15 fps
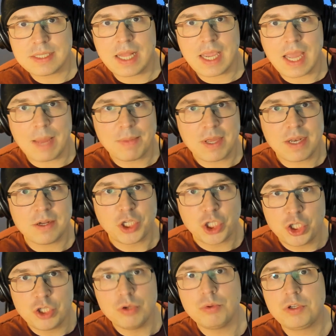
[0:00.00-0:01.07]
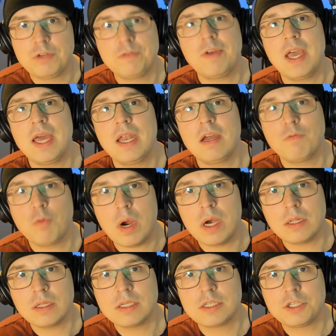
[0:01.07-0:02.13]
like, I'm not a huge fan of
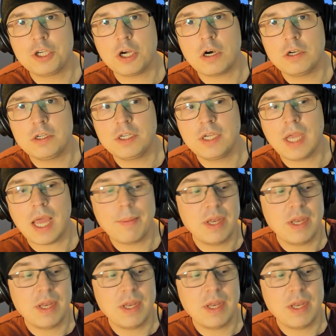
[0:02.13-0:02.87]
wireless charging.